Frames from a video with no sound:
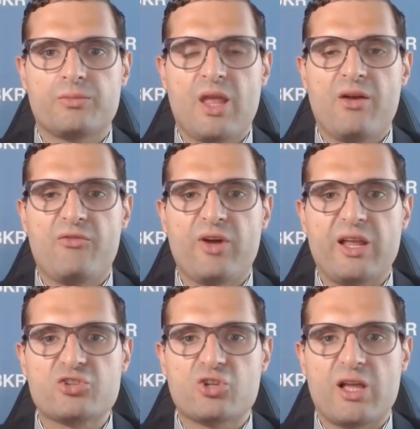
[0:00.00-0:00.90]

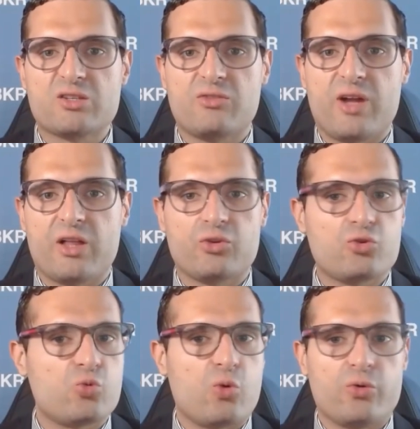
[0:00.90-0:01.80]
Financial asset values
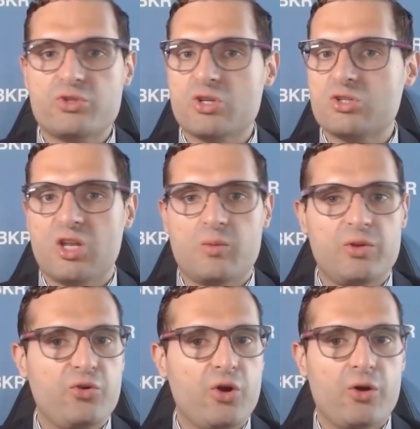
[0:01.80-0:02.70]
won't sustainably
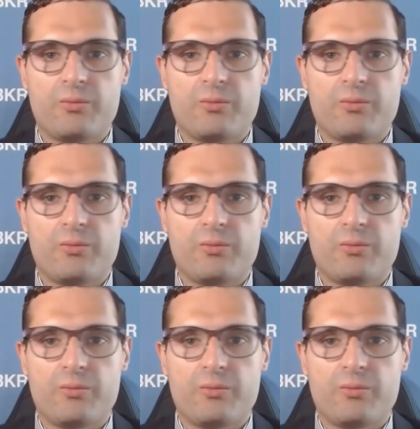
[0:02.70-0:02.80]
grow